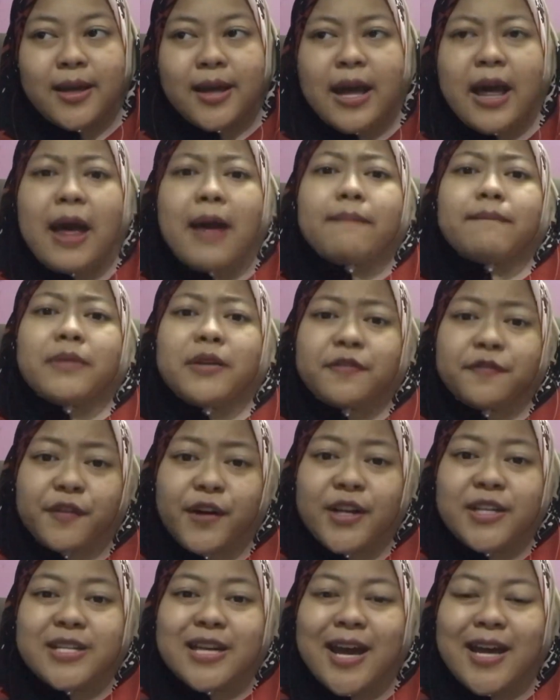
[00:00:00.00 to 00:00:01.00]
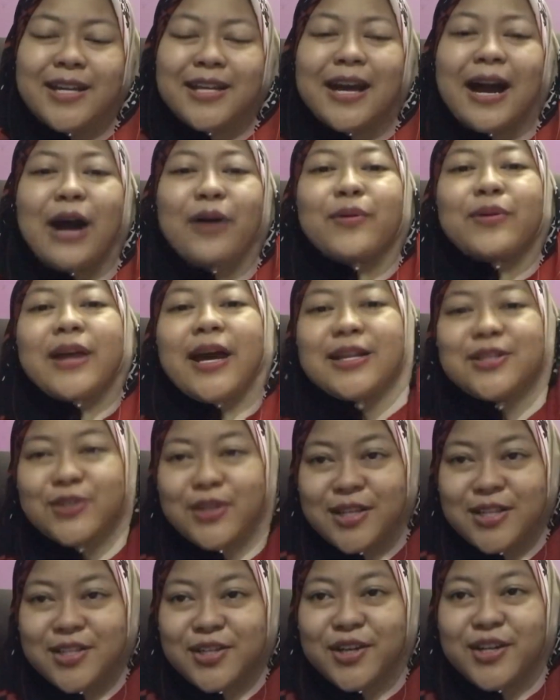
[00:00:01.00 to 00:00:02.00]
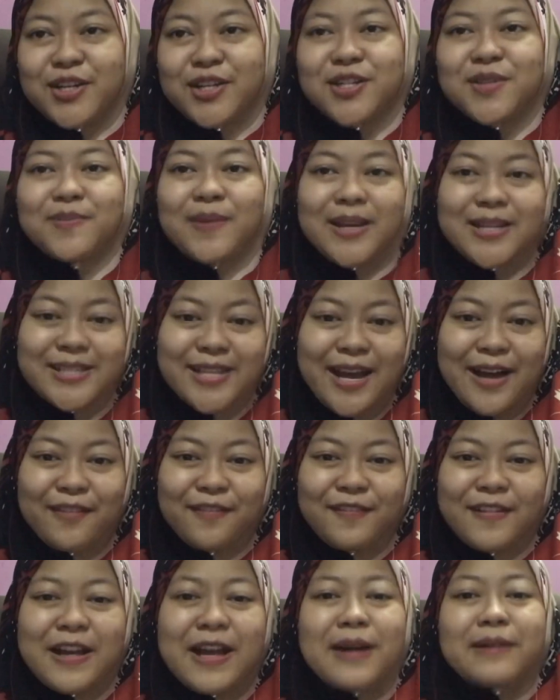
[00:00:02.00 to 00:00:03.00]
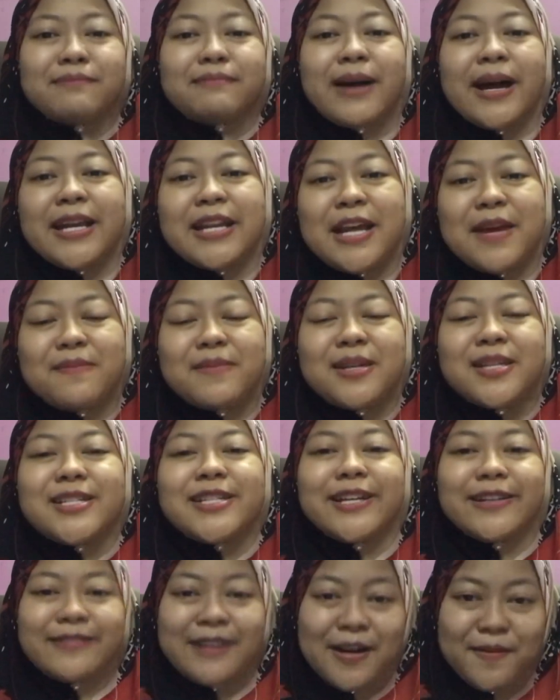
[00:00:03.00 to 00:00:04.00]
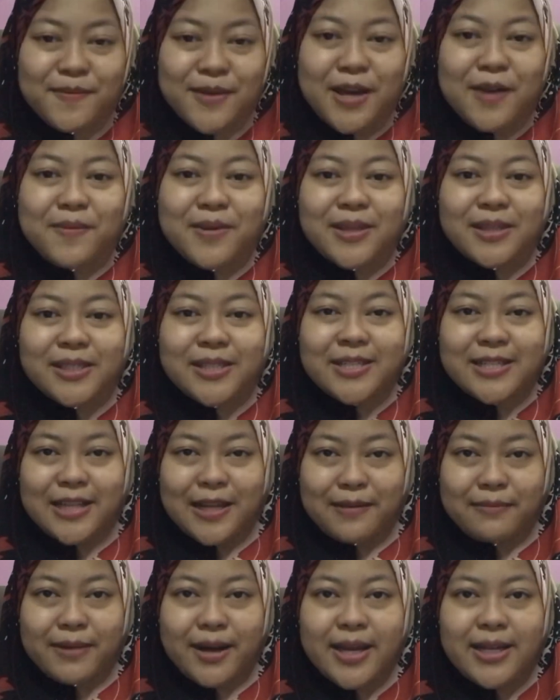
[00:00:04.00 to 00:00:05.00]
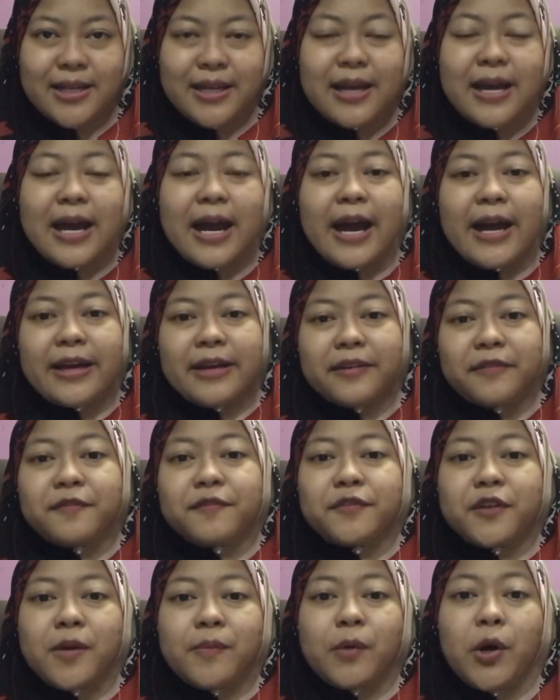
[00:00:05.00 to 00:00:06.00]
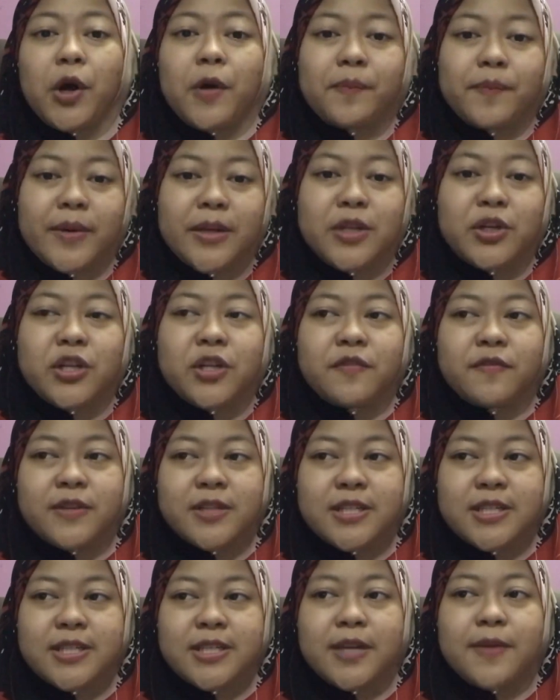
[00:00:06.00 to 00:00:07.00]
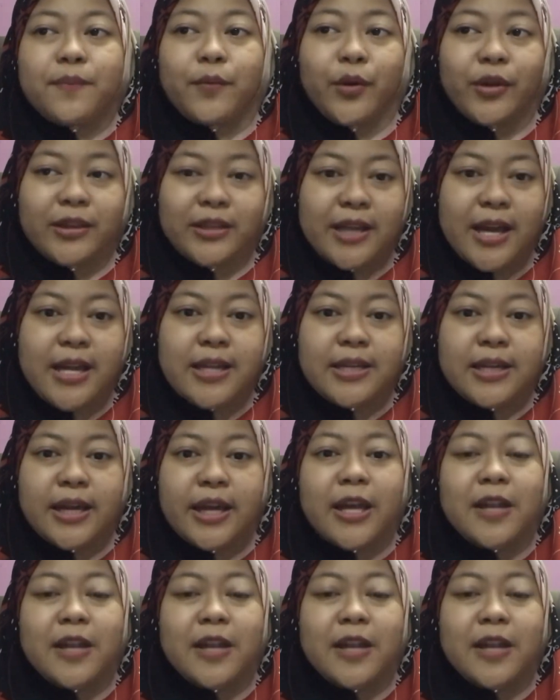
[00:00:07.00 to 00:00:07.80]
Before that, I would like to introduce myself. My name is Rabiah binti Selamat. I am from Open University PONTIAN in